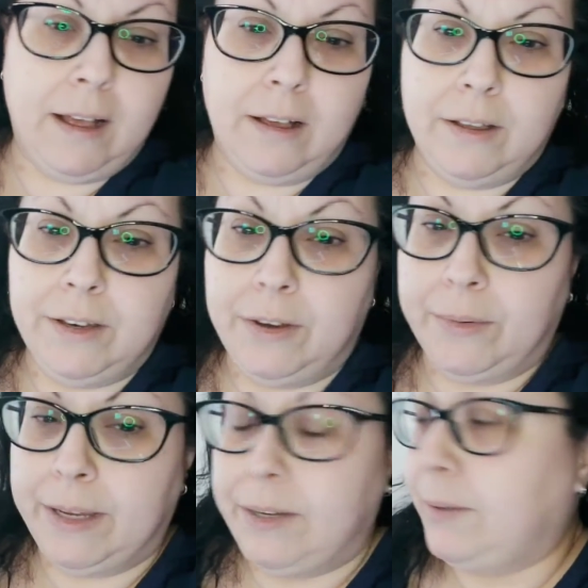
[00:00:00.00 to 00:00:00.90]
Uh,
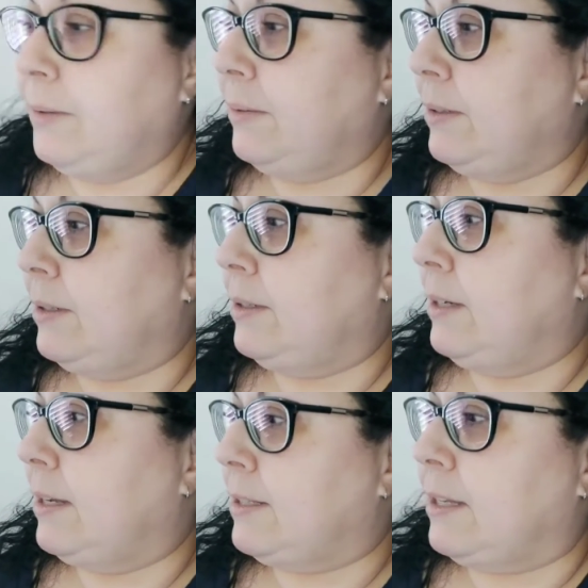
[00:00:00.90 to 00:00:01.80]
no, I don't.
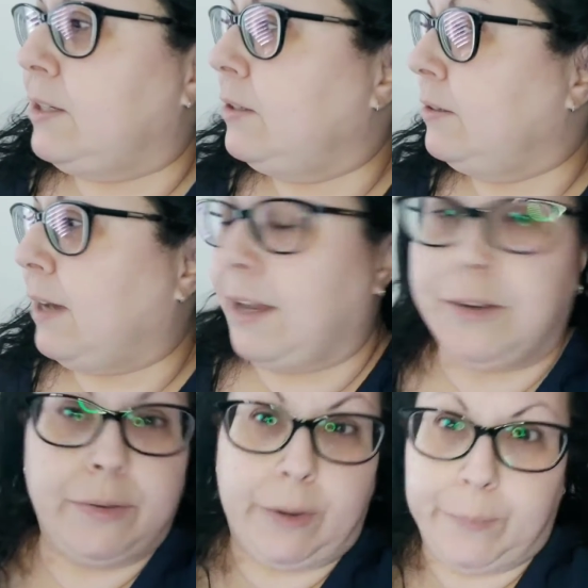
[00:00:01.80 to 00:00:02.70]
Yes, I do. I
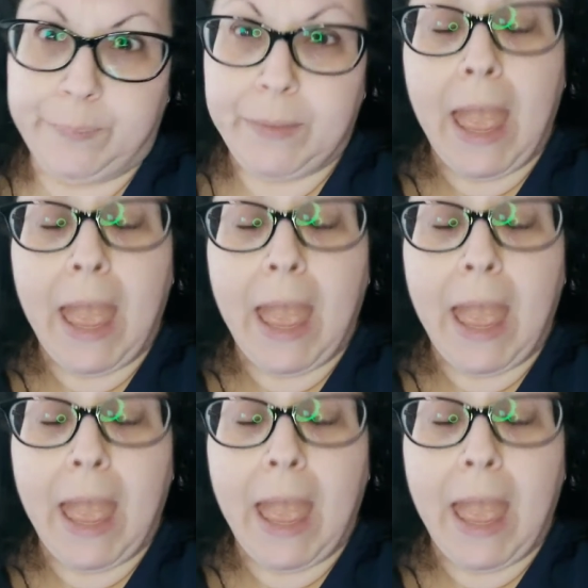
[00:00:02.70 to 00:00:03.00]
don't know.